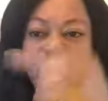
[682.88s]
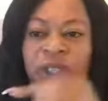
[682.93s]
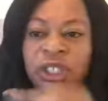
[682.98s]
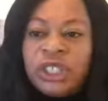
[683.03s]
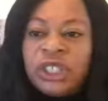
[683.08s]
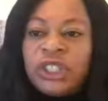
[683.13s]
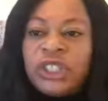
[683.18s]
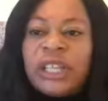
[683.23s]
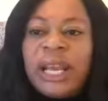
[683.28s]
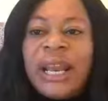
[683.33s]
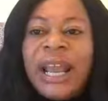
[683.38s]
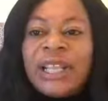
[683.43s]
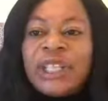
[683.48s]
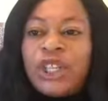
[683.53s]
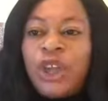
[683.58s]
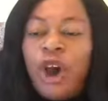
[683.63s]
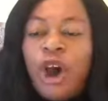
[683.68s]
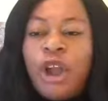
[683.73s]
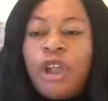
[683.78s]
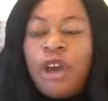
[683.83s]

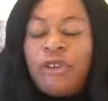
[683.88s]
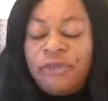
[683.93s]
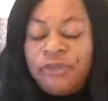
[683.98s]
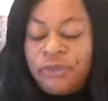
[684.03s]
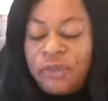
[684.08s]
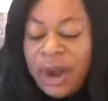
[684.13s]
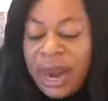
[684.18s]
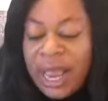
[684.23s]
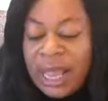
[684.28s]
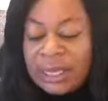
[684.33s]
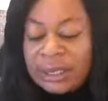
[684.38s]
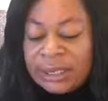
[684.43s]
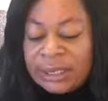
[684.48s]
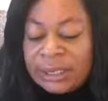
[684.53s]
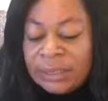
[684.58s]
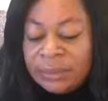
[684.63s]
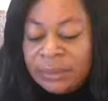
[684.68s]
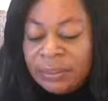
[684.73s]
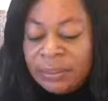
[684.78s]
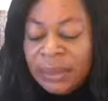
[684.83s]
select all your friends
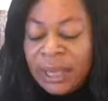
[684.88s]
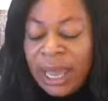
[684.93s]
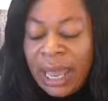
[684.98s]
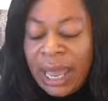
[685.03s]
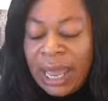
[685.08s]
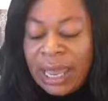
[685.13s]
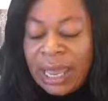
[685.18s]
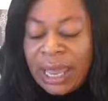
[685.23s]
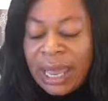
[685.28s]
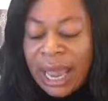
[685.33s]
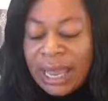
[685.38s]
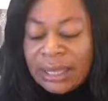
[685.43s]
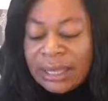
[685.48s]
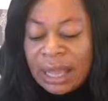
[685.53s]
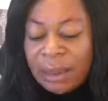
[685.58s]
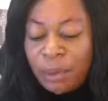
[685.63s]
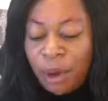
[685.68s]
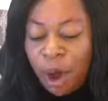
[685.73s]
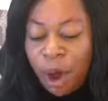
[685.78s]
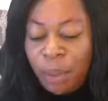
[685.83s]
and get
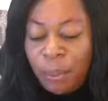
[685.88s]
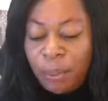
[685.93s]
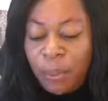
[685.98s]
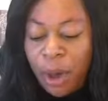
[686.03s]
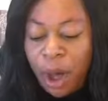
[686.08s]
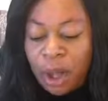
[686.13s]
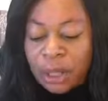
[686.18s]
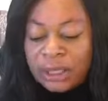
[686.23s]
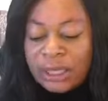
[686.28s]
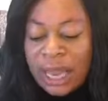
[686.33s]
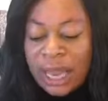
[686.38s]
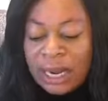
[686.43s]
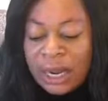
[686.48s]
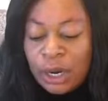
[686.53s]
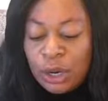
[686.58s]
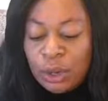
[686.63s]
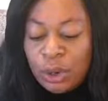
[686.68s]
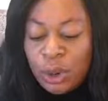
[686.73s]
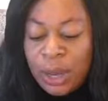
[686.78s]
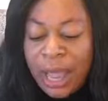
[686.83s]
them on board.
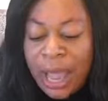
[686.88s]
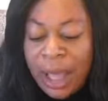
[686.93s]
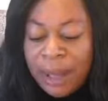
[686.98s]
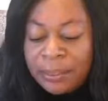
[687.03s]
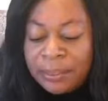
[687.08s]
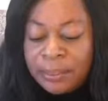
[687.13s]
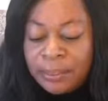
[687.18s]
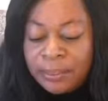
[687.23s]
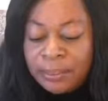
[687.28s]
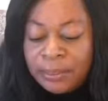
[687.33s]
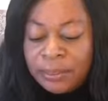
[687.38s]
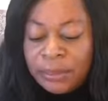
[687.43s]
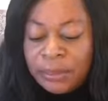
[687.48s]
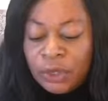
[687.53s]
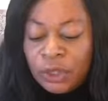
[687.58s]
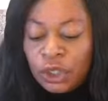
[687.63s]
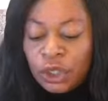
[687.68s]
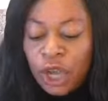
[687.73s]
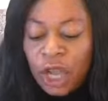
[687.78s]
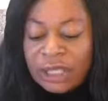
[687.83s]
Hallelujah.
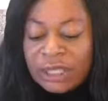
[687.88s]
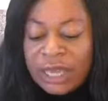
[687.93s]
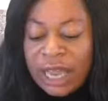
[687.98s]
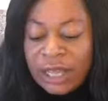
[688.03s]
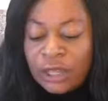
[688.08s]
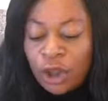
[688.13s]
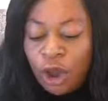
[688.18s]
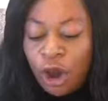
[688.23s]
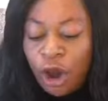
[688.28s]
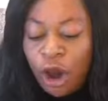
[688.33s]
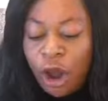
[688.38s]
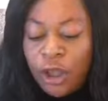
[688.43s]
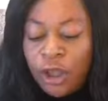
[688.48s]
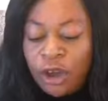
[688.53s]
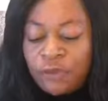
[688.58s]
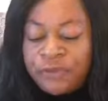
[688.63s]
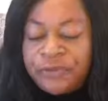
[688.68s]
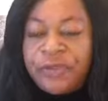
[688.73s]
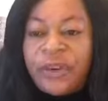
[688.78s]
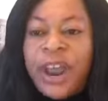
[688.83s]
Just get all
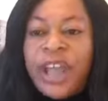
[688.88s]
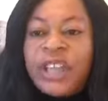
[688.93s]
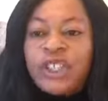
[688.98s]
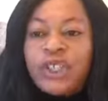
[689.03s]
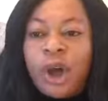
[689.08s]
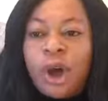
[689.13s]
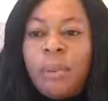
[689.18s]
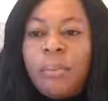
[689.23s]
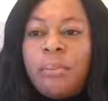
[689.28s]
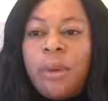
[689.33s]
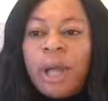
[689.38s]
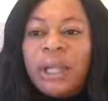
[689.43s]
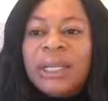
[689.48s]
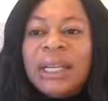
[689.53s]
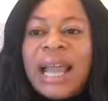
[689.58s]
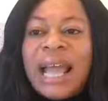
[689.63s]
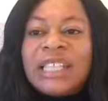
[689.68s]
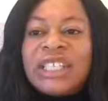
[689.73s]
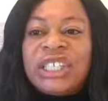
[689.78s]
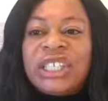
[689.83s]
your friends on board.
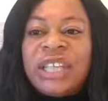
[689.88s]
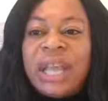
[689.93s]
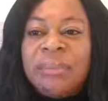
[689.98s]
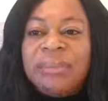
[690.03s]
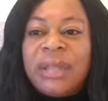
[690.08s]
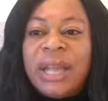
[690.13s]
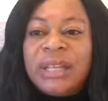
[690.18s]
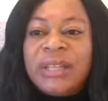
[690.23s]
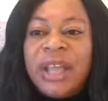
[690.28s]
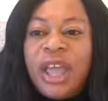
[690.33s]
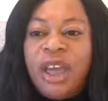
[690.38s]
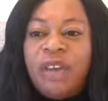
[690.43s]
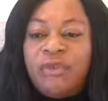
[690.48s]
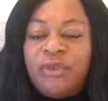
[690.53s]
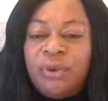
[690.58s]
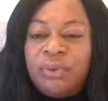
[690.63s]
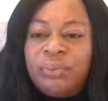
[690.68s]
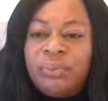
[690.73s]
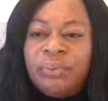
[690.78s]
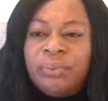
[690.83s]
Let's shame the
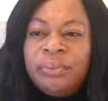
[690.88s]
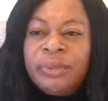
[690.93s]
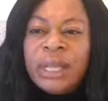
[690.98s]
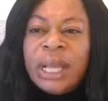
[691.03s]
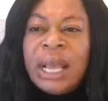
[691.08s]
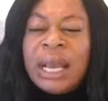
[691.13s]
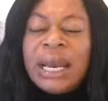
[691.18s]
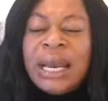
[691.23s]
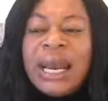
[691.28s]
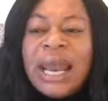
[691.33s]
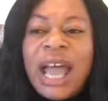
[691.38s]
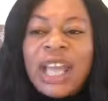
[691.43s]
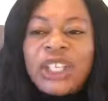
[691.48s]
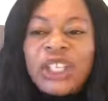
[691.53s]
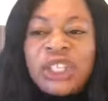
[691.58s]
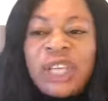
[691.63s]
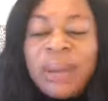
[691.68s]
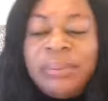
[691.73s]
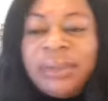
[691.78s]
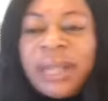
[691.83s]
devil. Let's
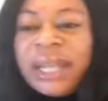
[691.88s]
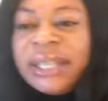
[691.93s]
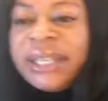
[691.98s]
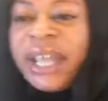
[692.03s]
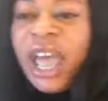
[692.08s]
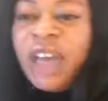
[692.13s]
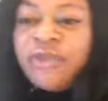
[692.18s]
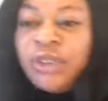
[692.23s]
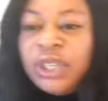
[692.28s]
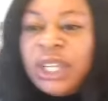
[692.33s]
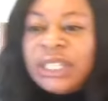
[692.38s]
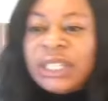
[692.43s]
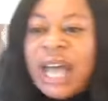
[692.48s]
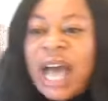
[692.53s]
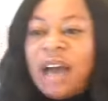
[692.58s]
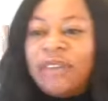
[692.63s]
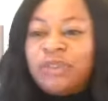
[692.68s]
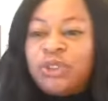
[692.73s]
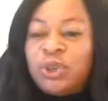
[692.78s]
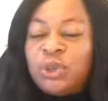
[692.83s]
shame the devil this
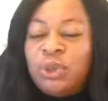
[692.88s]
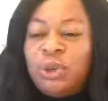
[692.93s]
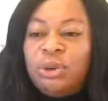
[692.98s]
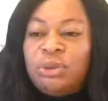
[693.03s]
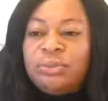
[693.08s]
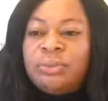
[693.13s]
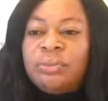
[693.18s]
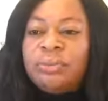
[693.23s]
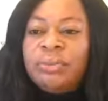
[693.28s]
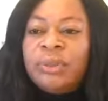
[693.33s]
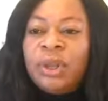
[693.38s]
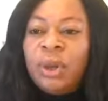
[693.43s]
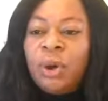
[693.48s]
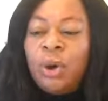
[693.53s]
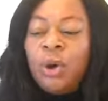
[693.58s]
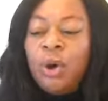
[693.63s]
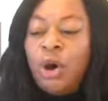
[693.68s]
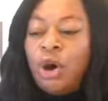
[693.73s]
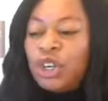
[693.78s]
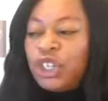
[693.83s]
afternoon.
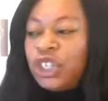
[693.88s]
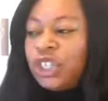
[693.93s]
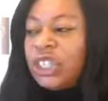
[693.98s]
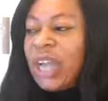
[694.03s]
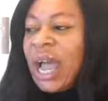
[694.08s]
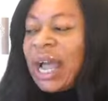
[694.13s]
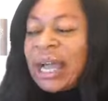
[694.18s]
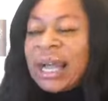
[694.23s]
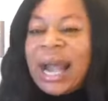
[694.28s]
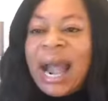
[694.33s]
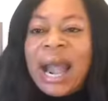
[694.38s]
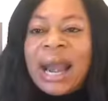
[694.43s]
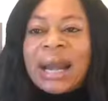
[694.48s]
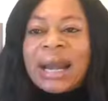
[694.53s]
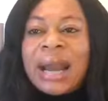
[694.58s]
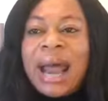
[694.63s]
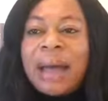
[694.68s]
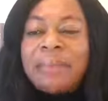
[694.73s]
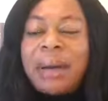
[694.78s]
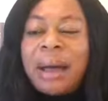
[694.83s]
Oh,
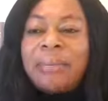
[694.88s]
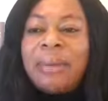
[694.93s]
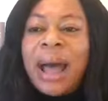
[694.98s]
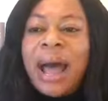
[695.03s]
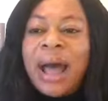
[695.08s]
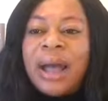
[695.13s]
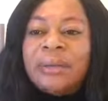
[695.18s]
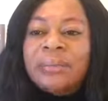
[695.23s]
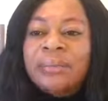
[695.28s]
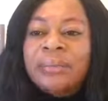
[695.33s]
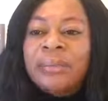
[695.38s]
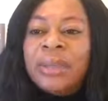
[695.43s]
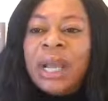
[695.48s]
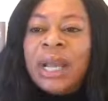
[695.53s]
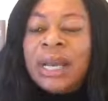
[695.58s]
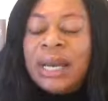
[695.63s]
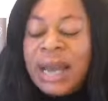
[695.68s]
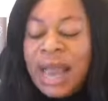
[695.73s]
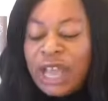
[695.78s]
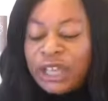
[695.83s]
shakara baba.
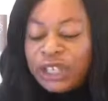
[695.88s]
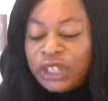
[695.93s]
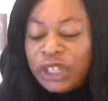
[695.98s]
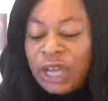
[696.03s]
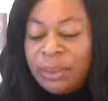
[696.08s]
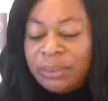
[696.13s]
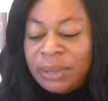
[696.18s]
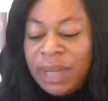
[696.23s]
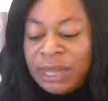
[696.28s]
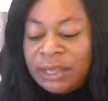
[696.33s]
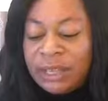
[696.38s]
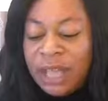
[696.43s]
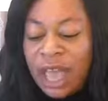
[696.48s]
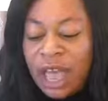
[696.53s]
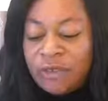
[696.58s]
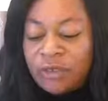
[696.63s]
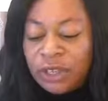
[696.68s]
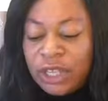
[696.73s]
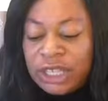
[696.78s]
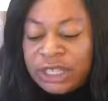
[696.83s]
Let's shame the
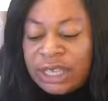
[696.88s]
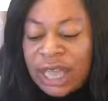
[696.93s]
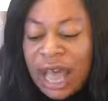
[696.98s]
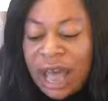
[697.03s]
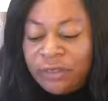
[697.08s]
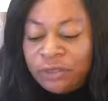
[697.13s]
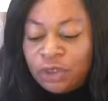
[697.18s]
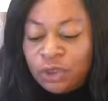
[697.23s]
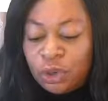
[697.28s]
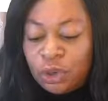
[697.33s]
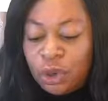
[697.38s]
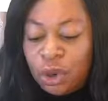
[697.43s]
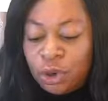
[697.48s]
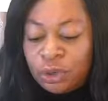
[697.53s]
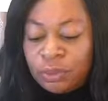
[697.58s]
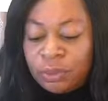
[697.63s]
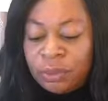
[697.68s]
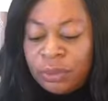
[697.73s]
devil this afternoon.